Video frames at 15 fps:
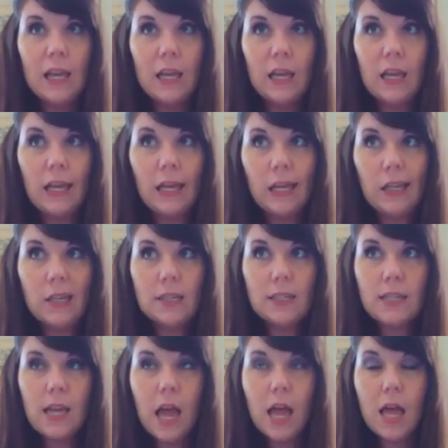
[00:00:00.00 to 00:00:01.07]

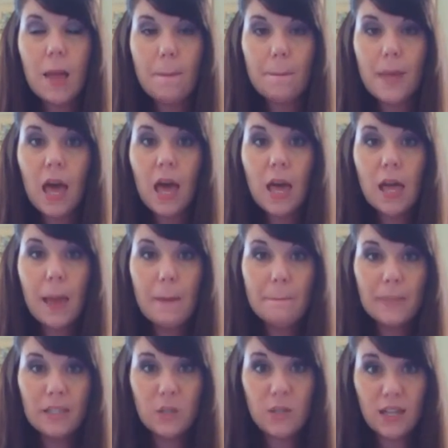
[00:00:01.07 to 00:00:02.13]
And, um,
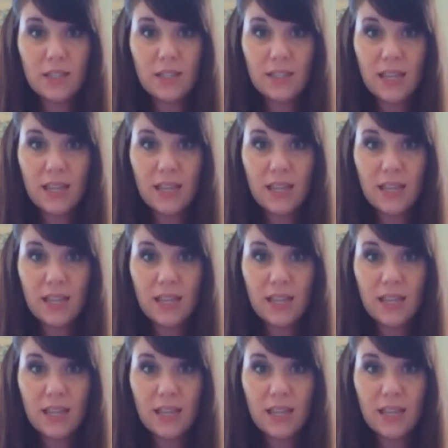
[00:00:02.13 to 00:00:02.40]
so that's